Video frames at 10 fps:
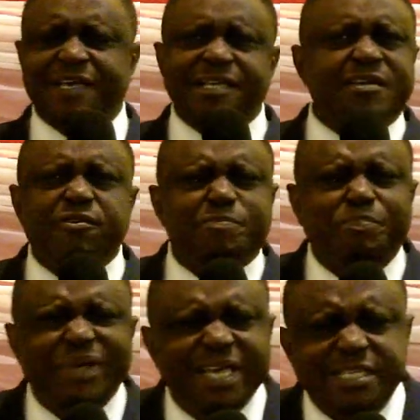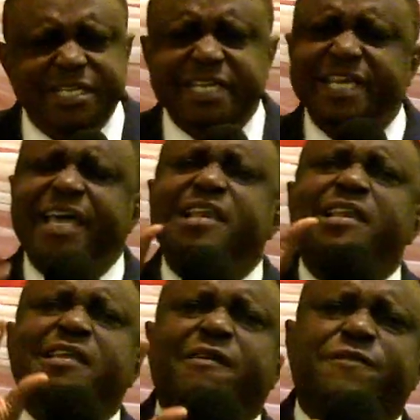They are not patient
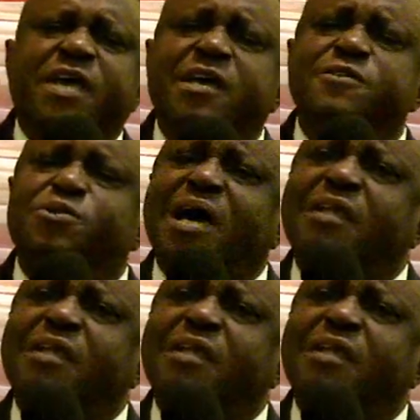enough to